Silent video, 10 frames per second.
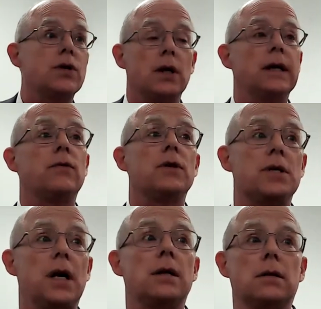delivered to the
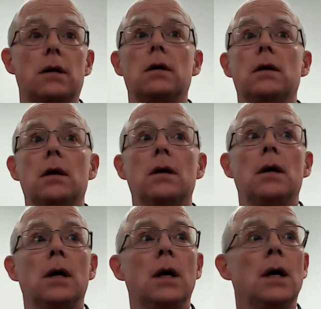saints.
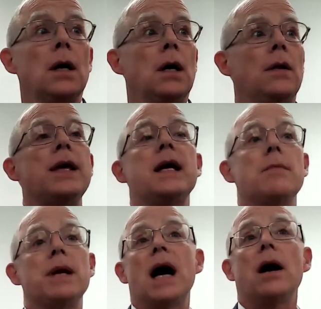And they come
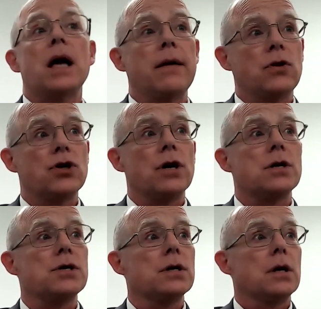into our kind of a
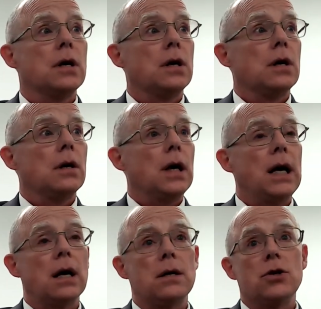church
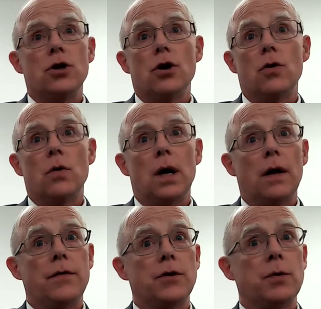and, you know, uh,
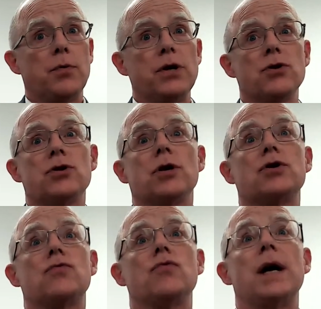the preacher starts
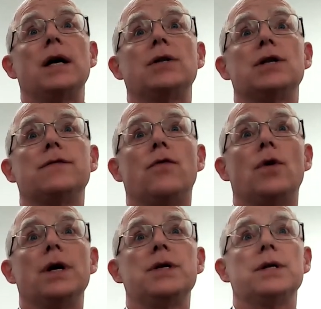to raise his
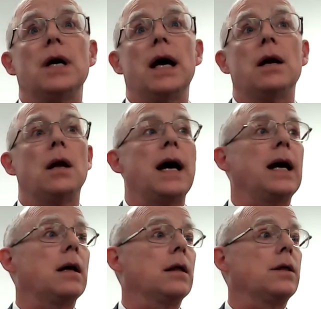voice and like,
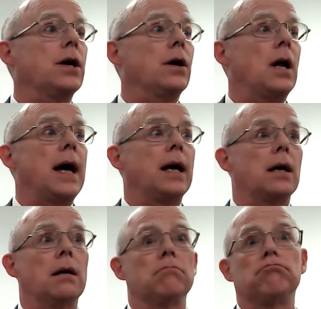they're like,
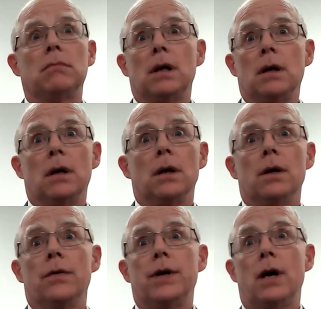
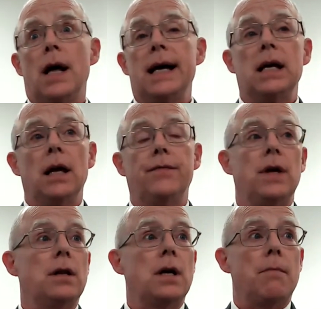They're like, if
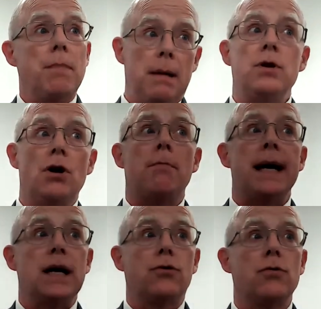maybe they'll
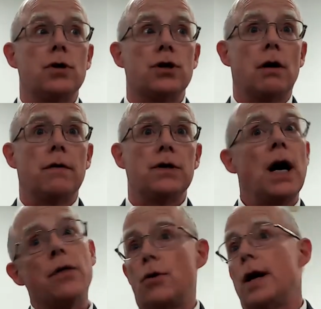make it through the service
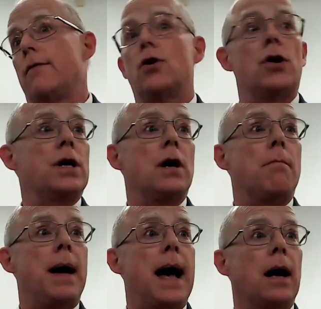and they're never going to come
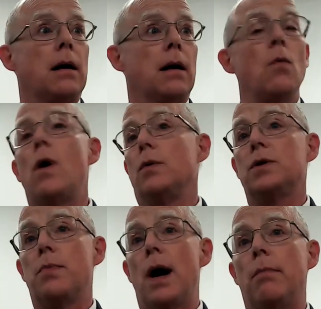back. And what was the
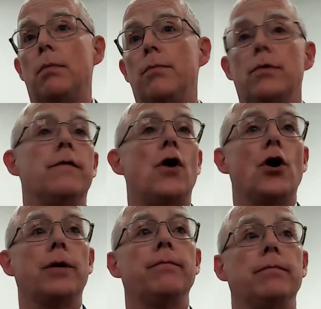problem? The volume.